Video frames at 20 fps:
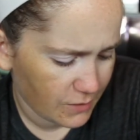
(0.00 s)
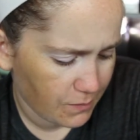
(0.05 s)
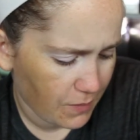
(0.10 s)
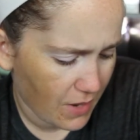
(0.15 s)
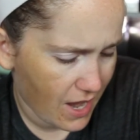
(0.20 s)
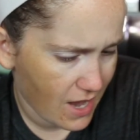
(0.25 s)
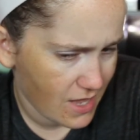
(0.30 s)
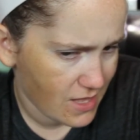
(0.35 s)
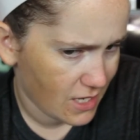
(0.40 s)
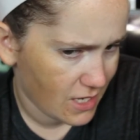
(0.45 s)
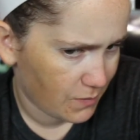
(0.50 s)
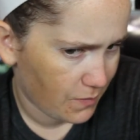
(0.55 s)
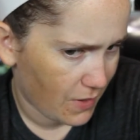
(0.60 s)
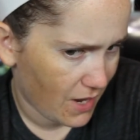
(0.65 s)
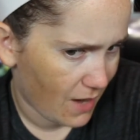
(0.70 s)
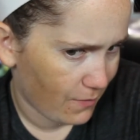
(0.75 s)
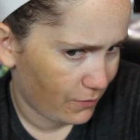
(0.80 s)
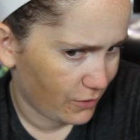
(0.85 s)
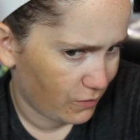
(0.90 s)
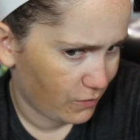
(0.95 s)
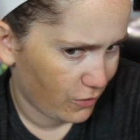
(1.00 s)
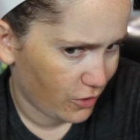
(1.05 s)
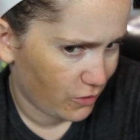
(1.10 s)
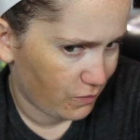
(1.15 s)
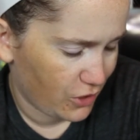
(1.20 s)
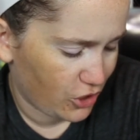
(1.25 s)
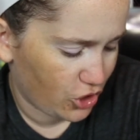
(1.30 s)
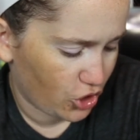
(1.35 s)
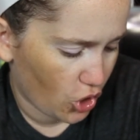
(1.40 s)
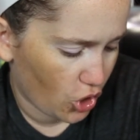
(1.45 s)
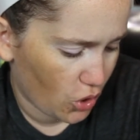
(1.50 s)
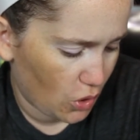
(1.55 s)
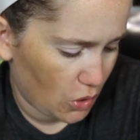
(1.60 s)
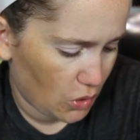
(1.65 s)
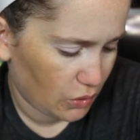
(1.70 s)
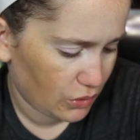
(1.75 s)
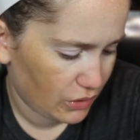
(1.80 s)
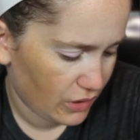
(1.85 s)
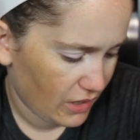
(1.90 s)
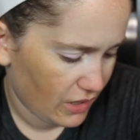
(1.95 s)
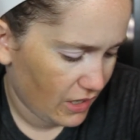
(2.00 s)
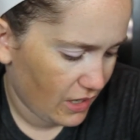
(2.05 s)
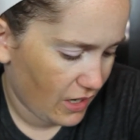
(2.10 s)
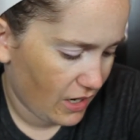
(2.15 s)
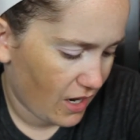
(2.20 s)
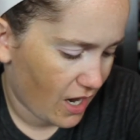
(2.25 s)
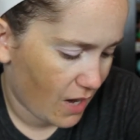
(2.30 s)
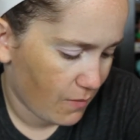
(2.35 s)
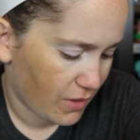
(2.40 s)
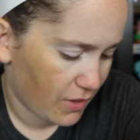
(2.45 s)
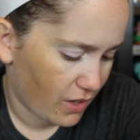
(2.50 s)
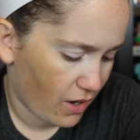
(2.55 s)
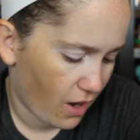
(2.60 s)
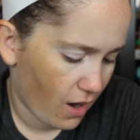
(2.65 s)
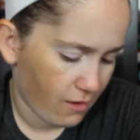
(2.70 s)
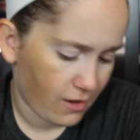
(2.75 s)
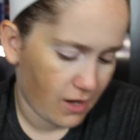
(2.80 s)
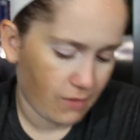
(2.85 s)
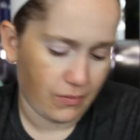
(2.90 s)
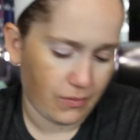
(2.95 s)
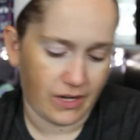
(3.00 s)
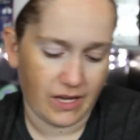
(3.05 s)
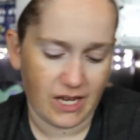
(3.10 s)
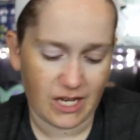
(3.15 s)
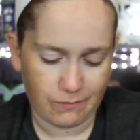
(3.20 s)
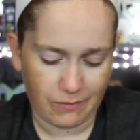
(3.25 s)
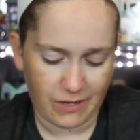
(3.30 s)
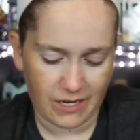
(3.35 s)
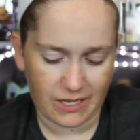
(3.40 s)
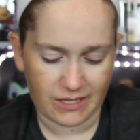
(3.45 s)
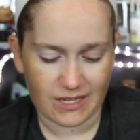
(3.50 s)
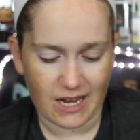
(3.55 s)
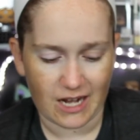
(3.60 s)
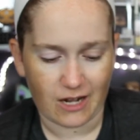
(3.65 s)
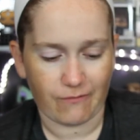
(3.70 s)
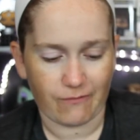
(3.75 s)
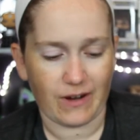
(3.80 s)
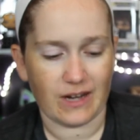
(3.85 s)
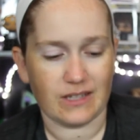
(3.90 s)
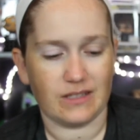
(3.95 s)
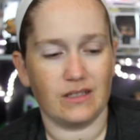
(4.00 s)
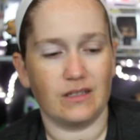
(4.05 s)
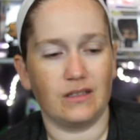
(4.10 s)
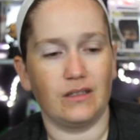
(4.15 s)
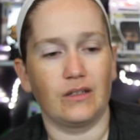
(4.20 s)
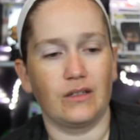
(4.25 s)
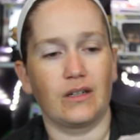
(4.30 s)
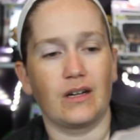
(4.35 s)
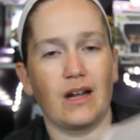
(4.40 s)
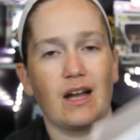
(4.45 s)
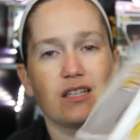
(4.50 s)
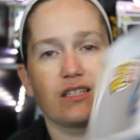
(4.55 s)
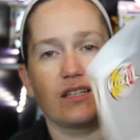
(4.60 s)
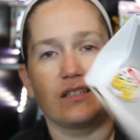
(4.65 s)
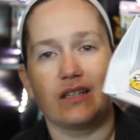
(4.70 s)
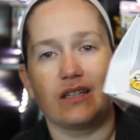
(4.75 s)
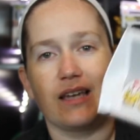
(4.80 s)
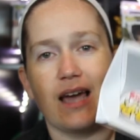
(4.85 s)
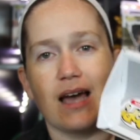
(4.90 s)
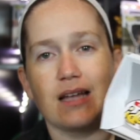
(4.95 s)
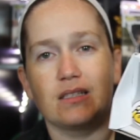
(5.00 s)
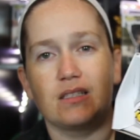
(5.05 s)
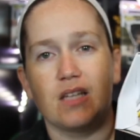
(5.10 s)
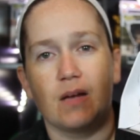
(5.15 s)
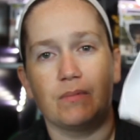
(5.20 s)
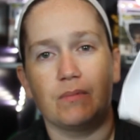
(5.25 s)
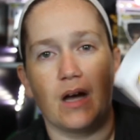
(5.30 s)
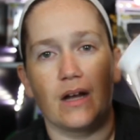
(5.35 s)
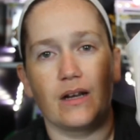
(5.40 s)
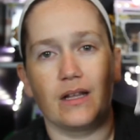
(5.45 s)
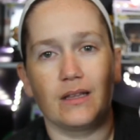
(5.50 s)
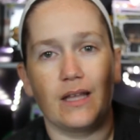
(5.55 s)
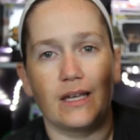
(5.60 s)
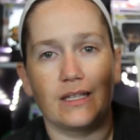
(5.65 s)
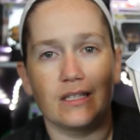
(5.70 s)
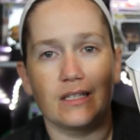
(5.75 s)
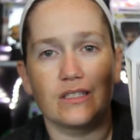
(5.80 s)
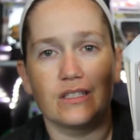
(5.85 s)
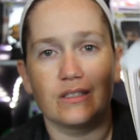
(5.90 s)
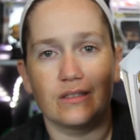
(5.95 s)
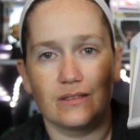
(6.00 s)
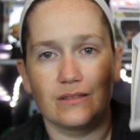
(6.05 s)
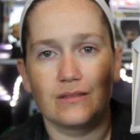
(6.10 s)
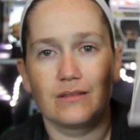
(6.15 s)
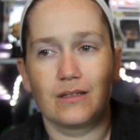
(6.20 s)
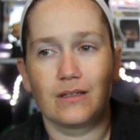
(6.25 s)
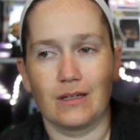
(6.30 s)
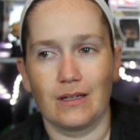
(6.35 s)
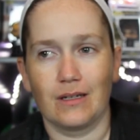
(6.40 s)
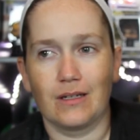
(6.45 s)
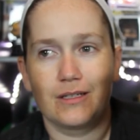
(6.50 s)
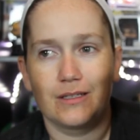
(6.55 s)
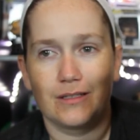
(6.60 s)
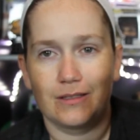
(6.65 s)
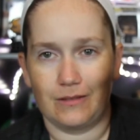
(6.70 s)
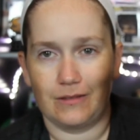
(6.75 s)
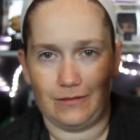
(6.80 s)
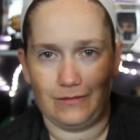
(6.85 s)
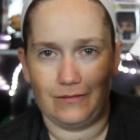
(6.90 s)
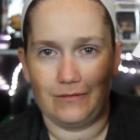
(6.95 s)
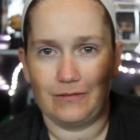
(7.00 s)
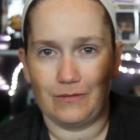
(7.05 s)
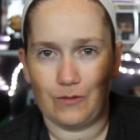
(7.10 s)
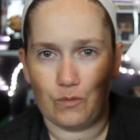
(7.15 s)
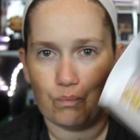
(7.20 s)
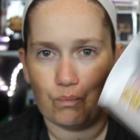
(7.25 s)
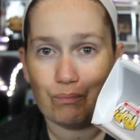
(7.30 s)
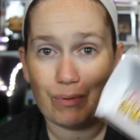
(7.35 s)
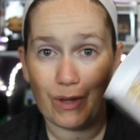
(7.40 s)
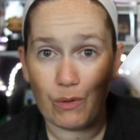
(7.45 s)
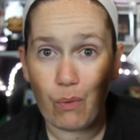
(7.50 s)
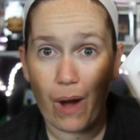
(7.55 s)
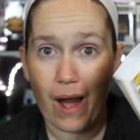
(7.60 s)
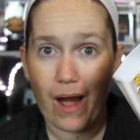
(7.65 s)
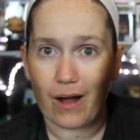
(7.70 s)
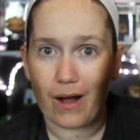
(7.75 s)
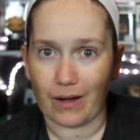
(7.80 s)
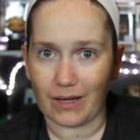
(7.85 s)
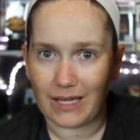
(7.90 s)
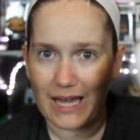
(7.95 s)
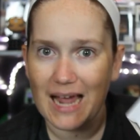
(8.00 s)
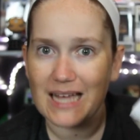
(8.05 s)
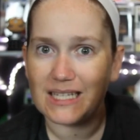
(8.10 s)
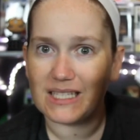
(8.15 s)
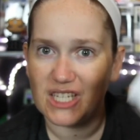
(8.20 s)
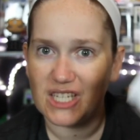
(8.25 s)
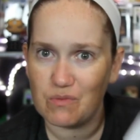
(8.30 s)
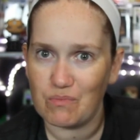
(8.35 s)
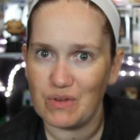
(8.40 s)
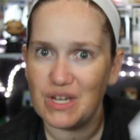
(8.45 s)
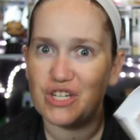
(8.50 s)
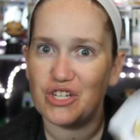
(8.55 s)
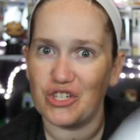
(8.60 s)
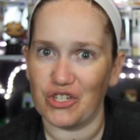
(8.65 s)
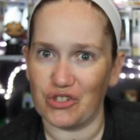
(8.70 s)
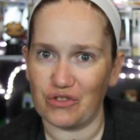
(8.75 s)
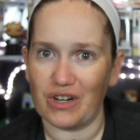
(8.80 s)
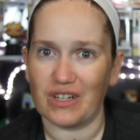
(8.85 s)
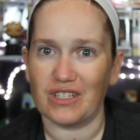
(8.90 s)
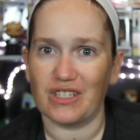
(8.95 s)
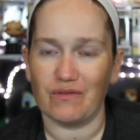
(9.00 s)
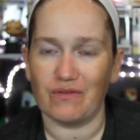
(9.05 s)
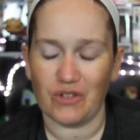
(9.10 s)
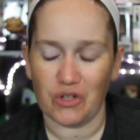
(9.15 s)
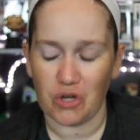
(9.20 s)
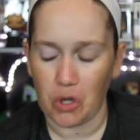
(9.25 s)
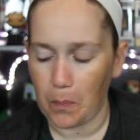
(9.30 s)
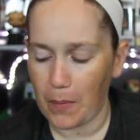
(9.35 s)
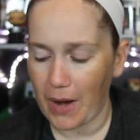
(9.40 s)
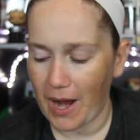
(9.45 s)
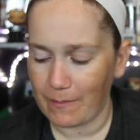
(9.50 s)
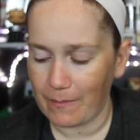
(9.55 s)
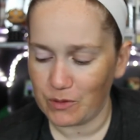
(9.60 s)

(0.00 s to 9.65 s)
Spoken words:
this Pop was supposed to be sold on Mercari, but he's being sacrificed to the glitter gods because a cat stepped on it. Like, this is... Beware. Cats can be destructive to your